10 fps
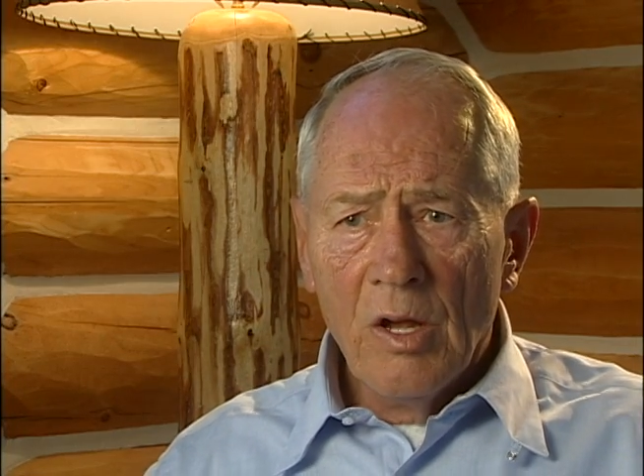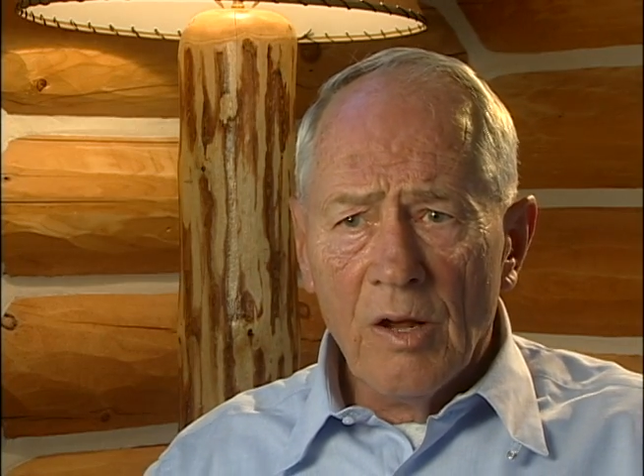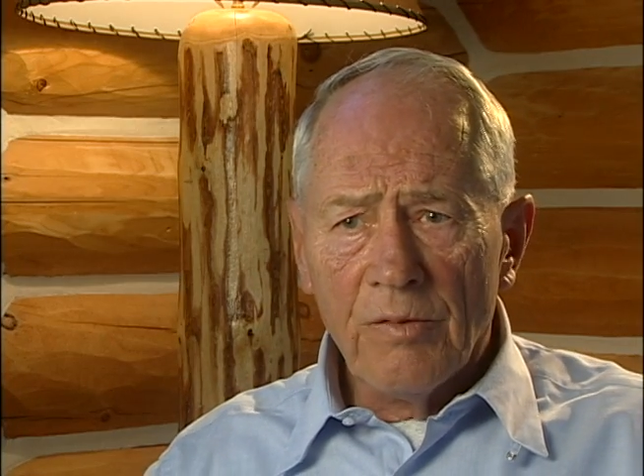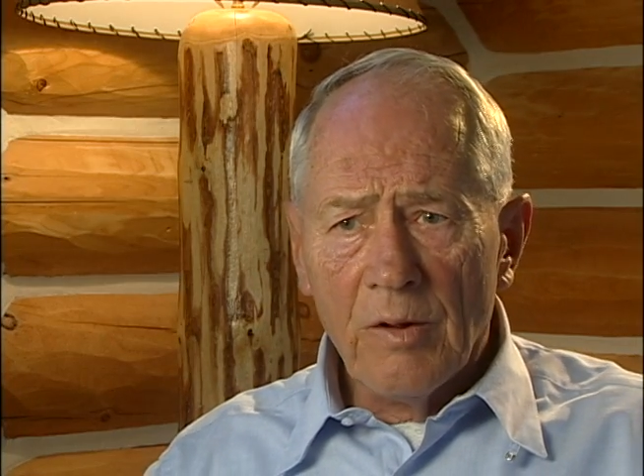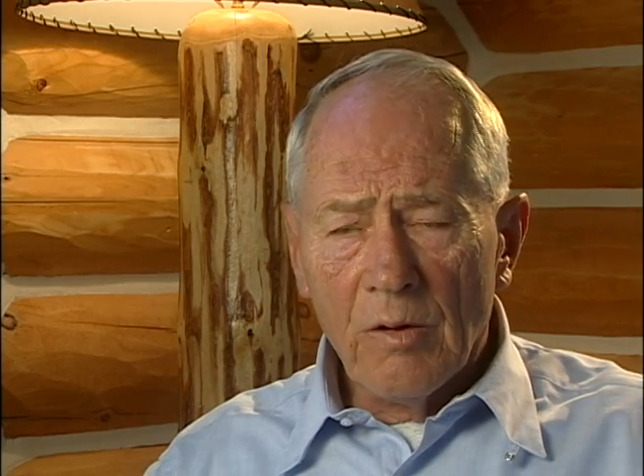
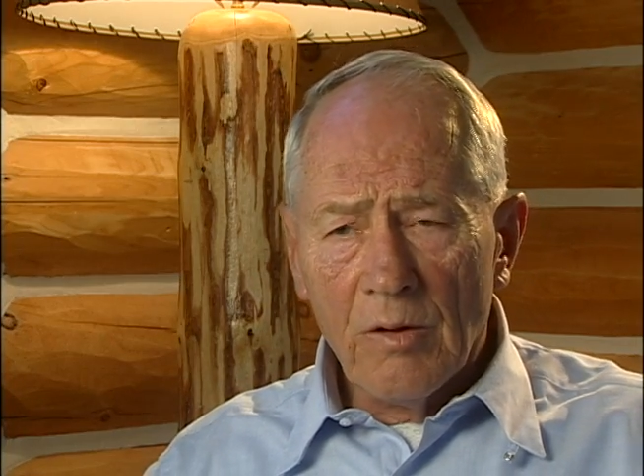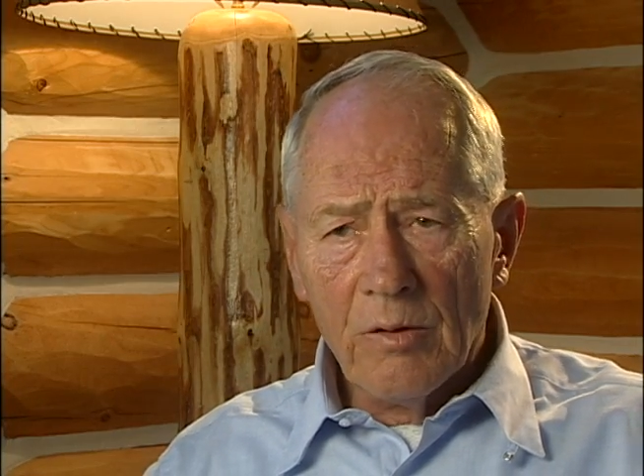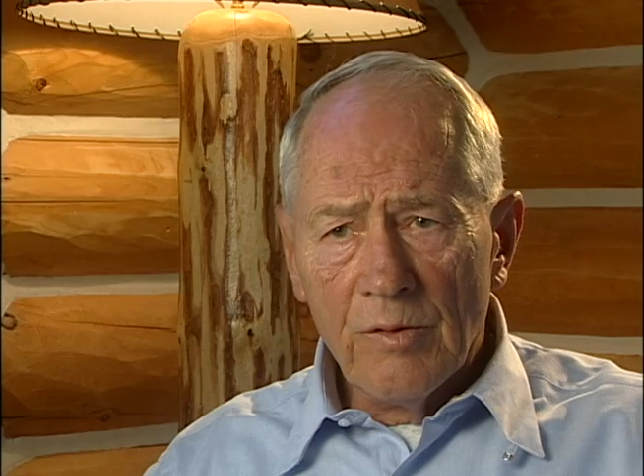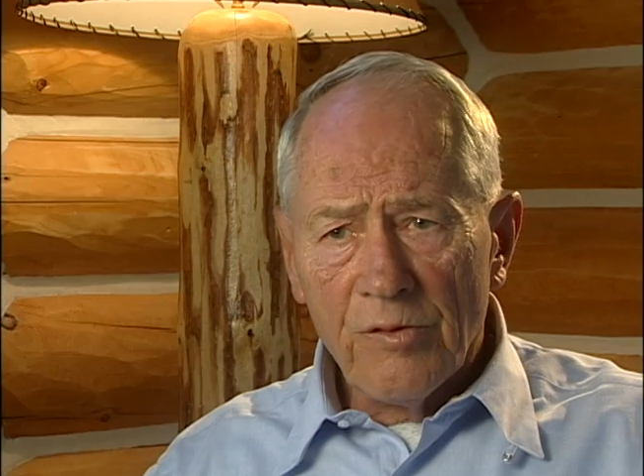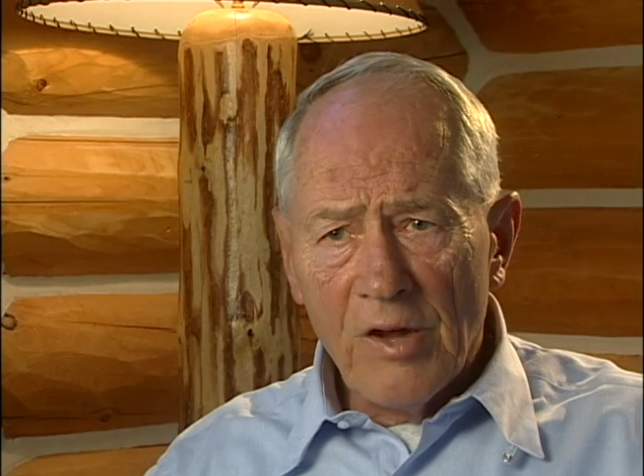if they were going
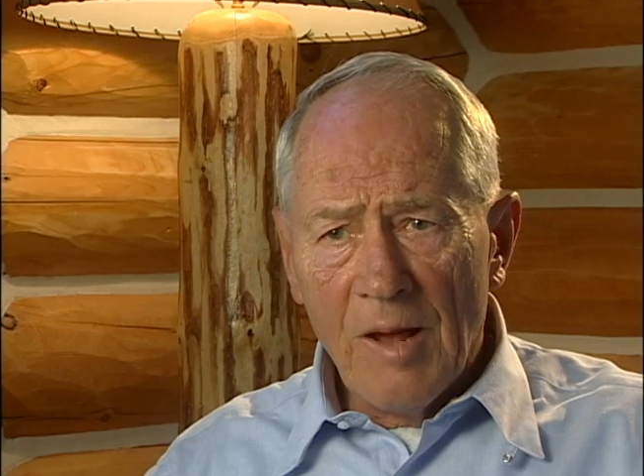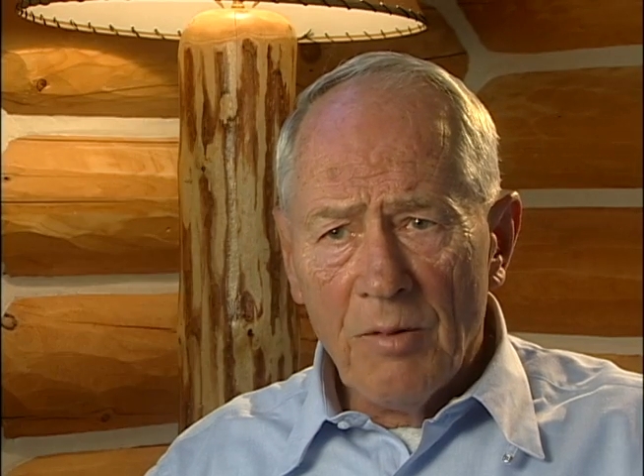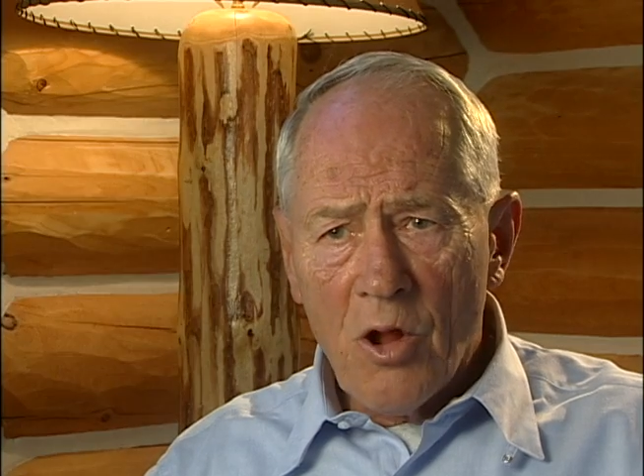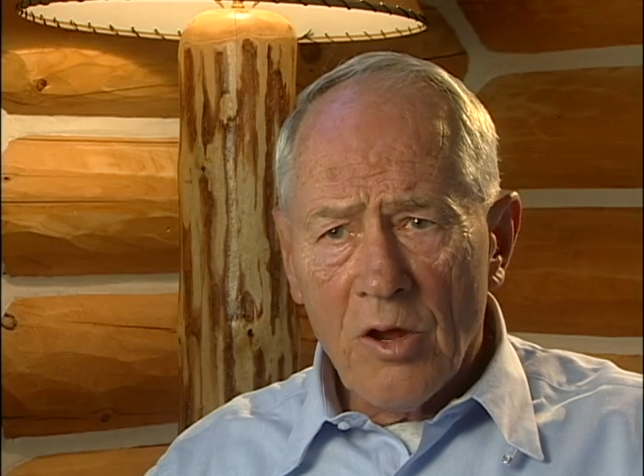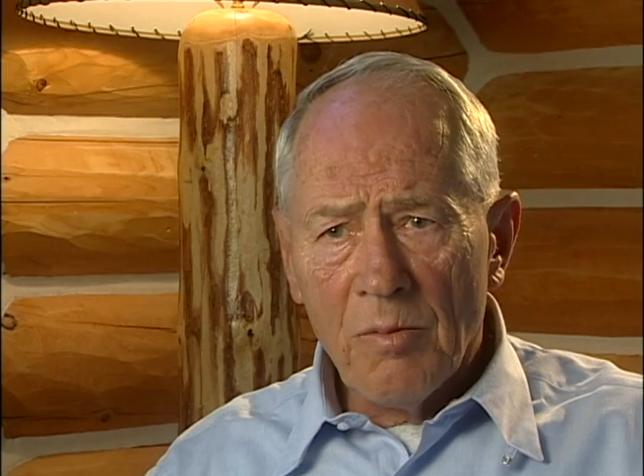to
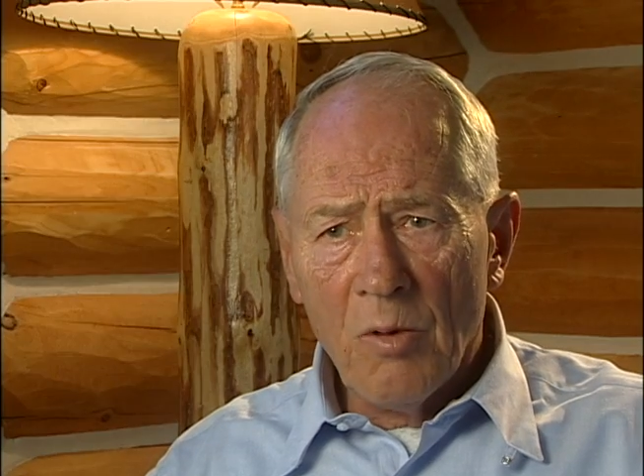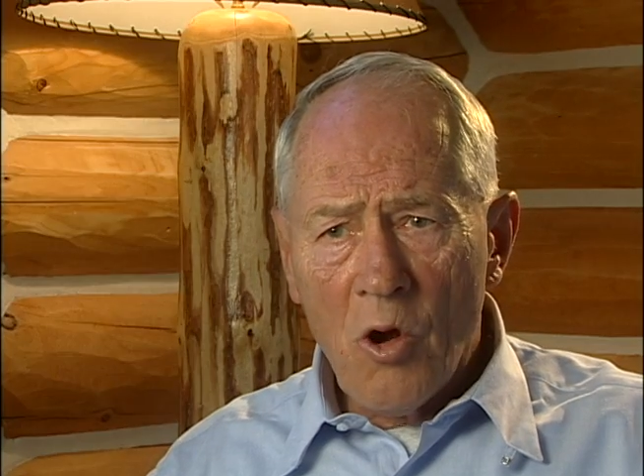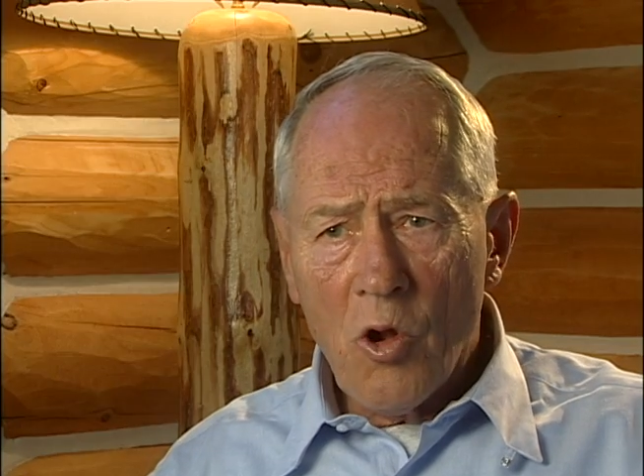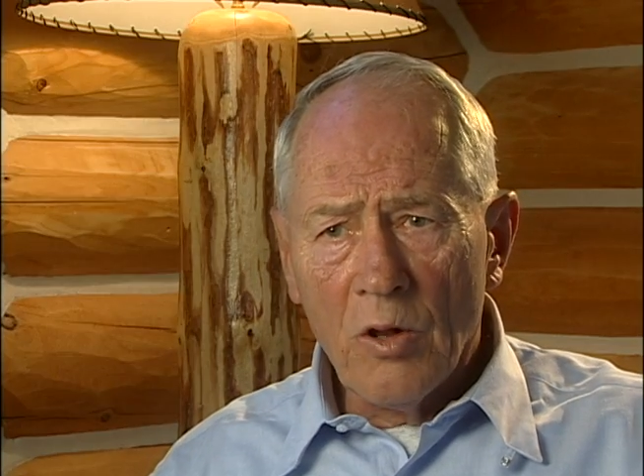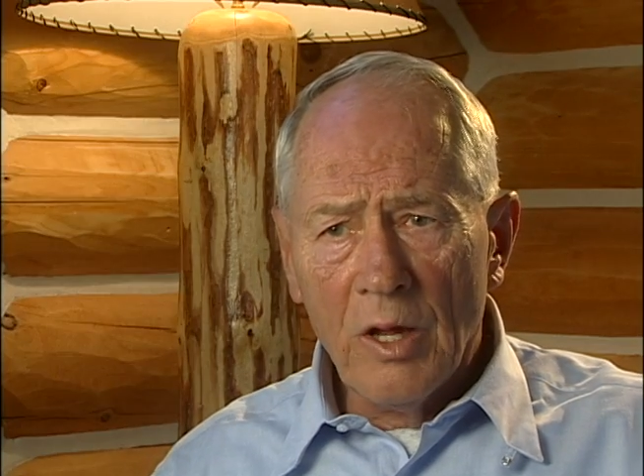establish a
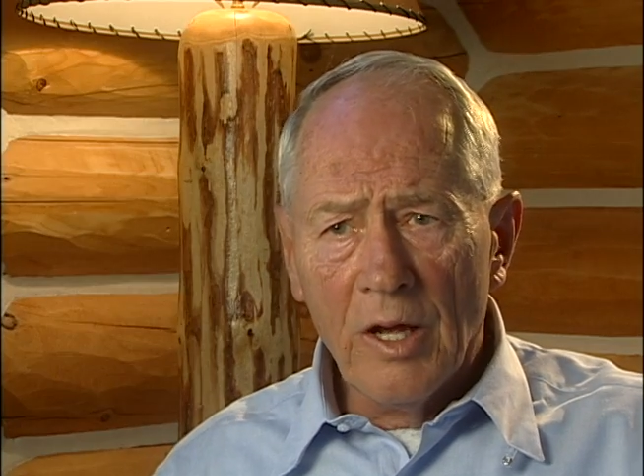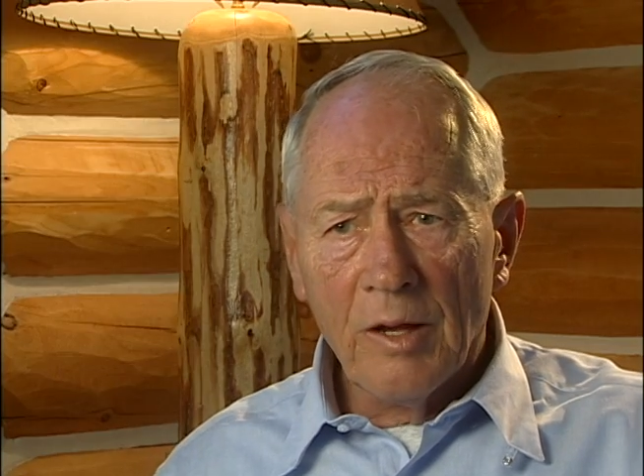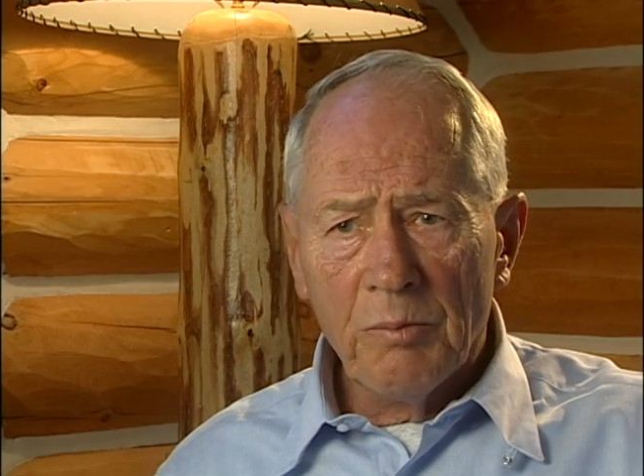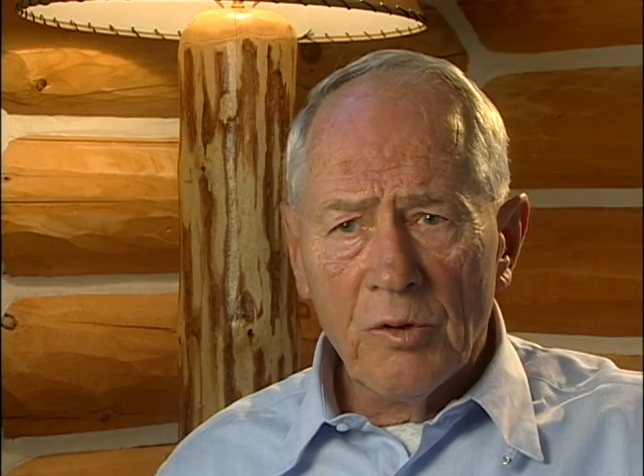commercial link